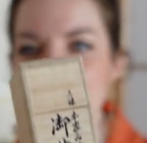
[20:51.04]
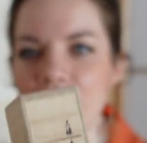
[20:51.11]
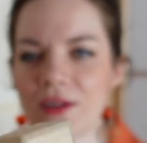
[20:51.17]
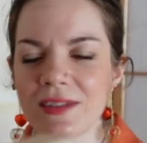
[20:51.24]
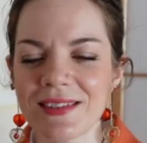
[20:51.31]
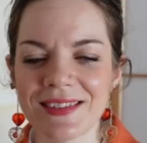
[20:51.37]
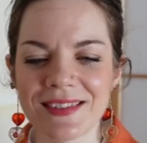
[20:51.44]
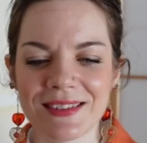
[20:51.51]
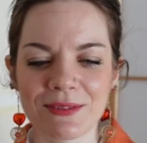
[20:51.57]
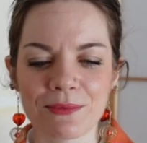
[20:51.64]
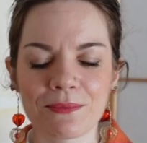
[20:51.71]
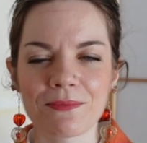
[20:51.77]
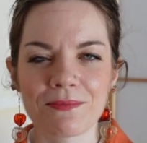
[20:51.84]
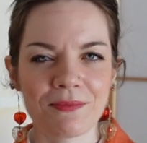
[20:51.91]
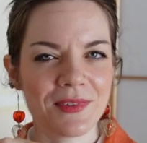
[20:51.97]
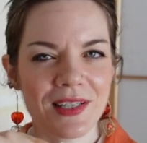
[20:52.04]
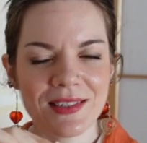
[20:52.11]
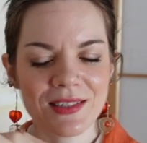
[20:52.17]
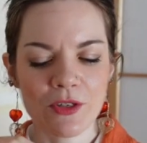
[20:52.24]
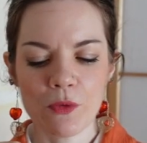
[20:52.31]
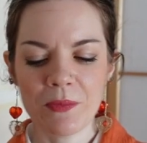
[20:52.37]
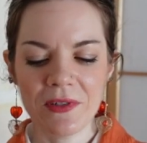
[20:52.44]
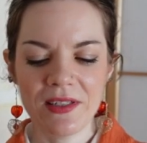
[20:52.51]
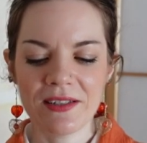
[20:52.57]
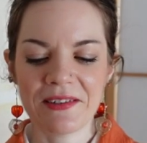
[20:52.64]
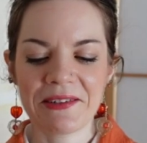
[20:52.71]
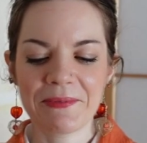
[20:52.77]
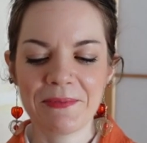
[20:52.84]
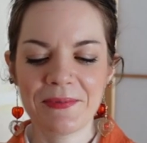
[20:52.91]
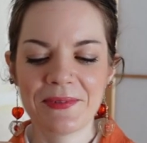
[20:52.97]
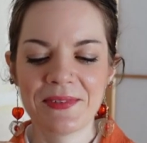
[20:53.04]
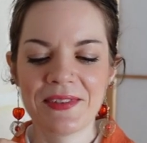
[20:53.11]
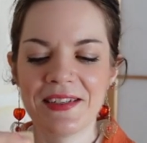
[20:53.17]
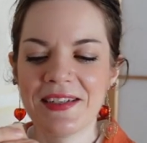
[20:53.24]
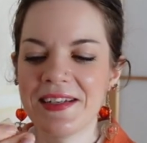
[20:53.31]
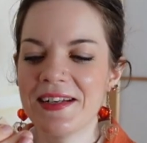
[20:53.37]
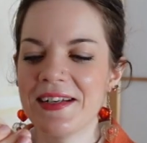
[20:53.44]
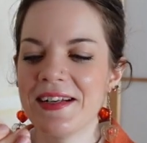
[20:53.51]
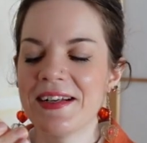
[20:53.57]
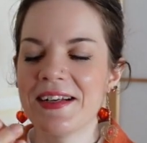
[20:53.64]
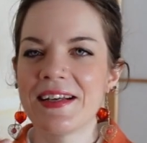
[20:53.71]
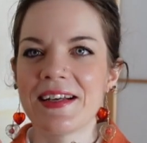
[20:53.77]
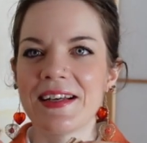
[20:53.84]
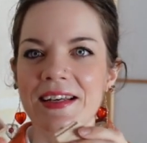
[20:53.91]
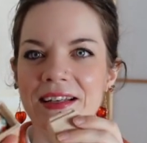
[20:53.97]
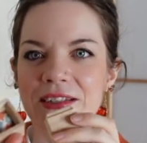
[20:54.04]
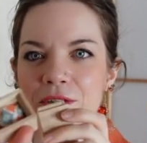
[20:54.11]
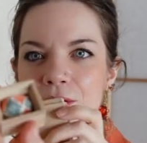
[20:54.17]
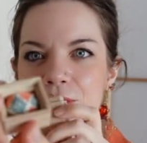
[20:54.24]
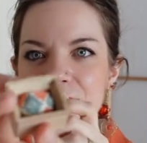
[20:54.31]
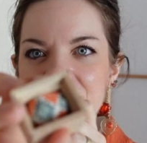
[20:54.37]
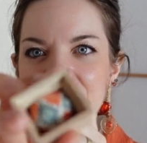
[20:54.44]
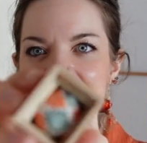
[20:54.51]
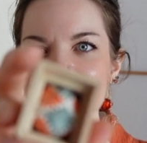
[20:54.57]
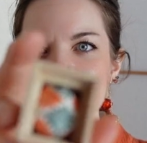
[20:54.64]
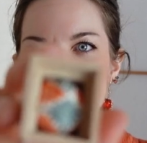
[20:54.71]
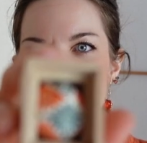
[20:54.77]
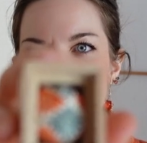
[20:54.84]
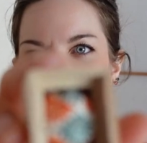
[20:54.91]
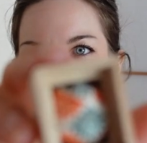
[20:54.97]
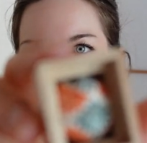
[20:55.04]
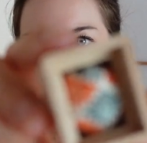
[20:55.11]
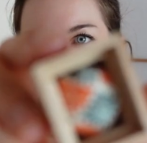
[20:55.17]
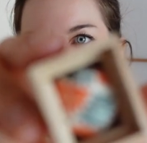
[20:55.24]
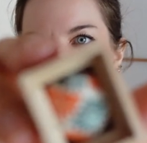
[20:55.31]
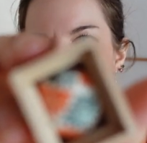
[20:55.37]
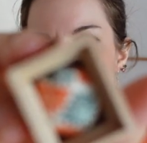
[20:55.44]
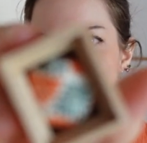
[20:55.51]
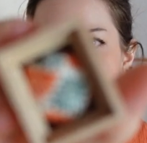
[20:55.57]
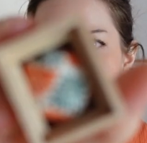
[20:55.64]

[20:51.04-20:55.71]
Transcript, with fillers: box. Let's open it up. It contains a tiny pink